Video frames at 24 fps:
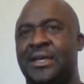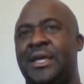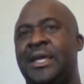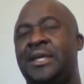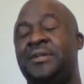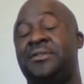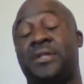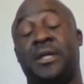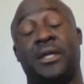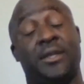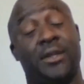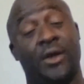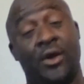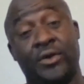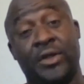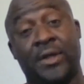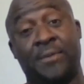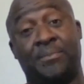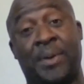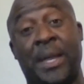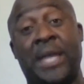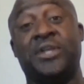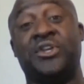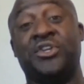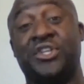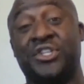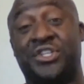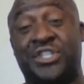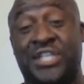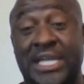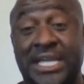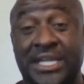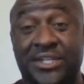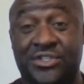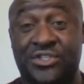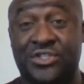He said, "No, they pay you to
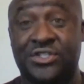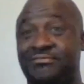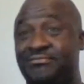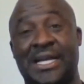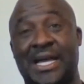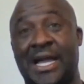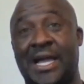teach."